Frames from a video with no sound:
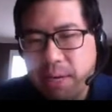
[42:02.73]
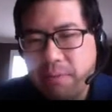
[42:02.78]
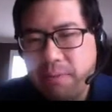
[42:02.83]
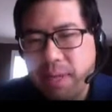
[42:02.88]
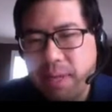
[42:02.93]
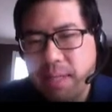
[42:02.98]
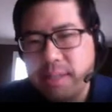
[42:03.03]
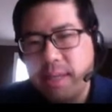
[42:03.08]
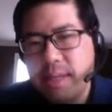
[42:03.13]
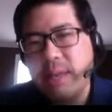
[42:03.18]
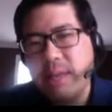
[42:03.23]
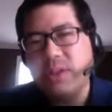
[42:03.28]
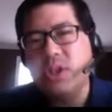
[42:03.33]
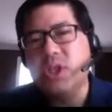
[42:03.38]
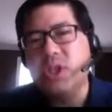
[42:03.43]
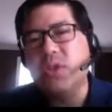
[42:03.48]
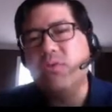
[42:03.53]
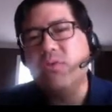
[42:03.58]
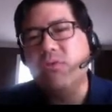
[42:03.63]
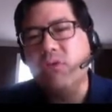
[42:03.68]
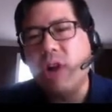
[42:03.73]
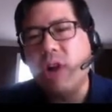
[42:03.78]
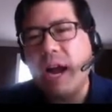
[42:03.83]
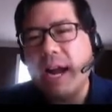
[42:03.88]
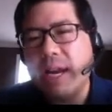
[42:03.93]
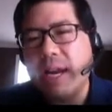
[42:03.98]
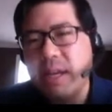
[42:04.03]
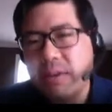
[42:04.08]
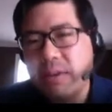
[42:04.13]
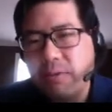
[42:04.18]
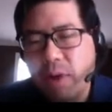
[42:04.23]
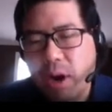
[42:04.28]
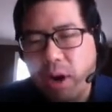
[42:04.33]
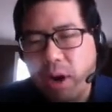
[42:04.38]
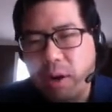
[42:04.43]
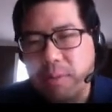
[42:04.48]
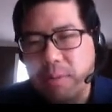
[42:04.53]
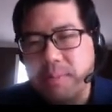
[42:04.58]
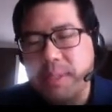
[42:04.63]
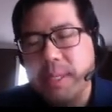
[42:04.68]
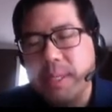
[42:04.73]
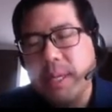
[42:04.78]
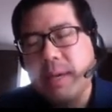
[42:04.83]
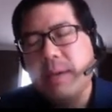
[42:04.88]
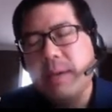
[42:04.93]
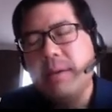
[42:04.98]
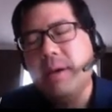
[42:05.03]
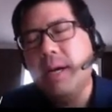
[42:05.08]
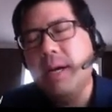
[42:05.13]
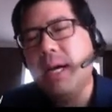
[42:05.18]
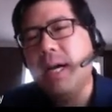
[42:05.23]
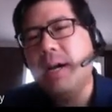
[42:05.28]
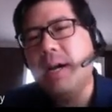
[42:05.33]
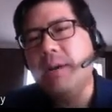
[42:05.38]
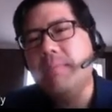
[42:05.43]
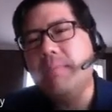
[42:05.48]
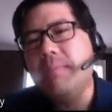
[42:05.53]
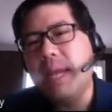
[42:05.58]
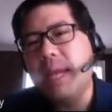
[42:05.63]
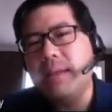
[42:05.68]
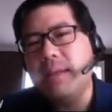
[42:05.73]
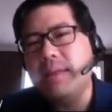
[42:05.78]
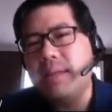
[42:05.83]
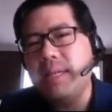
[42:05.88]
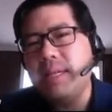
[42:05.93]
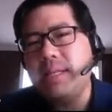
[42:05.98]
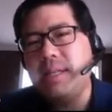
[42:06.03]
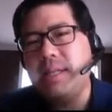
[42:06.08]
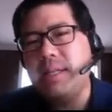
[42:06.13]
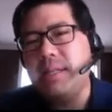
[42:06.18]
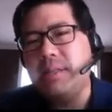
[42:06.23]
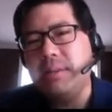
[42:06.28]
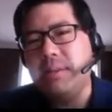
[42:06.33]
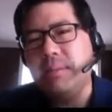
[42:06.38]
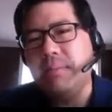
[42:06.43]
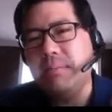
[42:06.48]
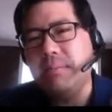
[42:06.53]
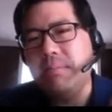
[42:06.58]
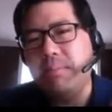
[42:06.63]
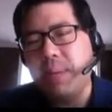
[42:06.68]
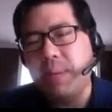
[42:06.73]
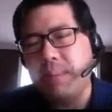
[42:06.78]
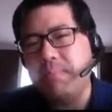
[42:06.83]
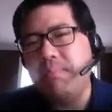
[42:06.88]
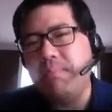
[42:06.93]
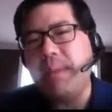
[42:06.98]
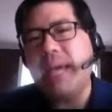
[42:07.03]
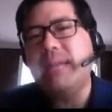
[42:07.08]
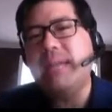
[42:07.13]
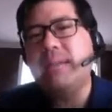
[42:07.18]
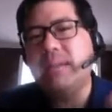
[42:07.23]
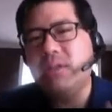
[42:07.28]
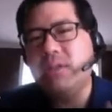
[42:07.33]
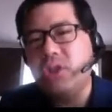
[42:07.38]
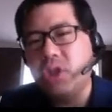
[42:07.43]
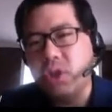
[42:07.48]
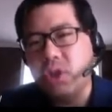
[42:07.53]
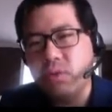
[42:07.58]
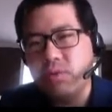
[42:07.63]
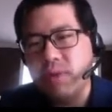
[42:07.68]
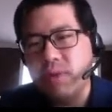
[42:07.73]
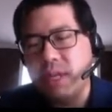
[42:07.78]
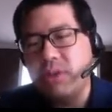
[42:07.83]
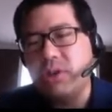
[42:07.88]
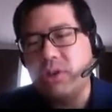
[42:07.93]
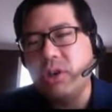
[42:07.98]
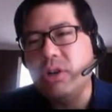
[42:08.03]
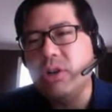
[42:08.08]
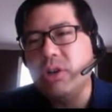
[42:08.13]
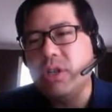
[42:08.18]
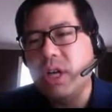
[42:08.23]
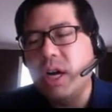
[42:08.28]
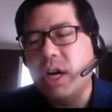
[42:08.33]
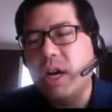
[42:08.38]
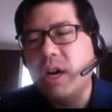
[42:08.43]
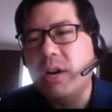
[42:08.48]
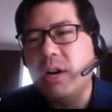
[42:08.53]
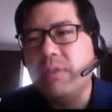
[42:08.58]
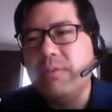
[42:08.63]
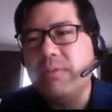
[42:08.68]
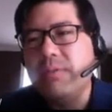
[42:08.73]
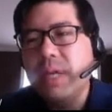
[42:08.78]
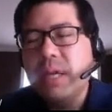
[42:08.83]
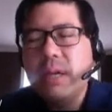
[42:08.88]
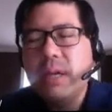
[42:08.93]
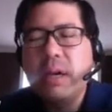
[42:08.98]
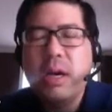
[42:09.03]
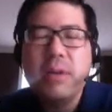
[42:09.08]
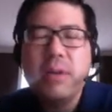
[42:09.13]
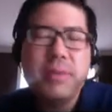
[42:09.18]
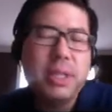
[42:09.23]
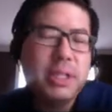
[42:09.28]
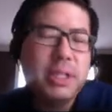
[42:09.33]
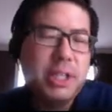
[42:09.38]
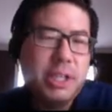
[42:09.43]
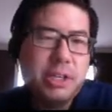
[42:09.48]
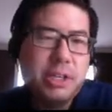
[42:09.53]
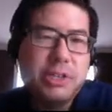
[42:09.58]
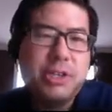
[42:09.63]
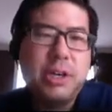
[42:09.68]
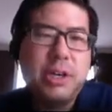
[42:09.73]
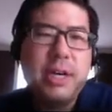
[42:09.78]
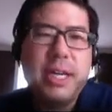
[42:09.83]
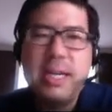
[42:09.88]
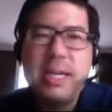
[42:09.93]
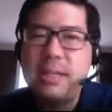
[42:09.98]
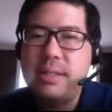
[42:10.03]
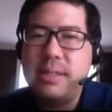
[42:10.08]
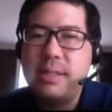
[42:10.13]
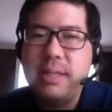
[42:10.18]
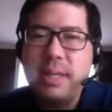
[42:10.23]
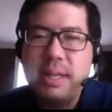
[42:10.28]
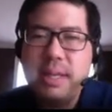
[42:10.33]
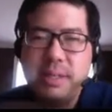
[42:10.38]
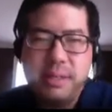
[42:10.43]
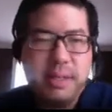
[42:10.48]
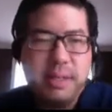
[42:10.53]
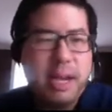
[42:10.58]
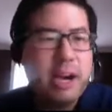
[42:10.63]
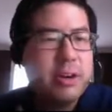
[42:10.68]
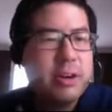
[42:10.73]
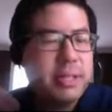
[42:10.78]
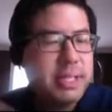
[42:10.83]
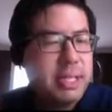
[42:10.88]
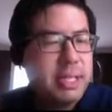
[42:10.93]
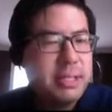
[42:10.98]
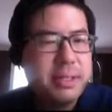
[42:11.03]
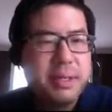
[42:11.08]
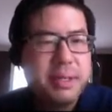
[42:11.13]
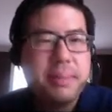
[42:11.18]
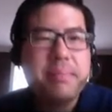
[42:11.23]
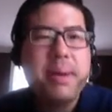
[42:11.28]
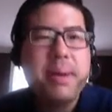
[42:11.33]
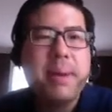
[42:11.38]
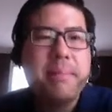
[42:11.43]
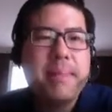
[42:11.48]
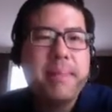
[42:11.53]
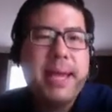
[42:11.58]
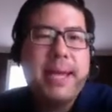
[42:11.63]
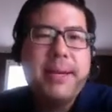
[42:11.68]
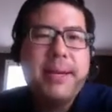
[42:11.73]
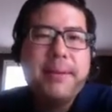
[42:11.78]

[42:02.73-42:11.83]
benefits and there's a variety of harms. And this has been baked into the research of the literature. It's there, it's easy to PubMed.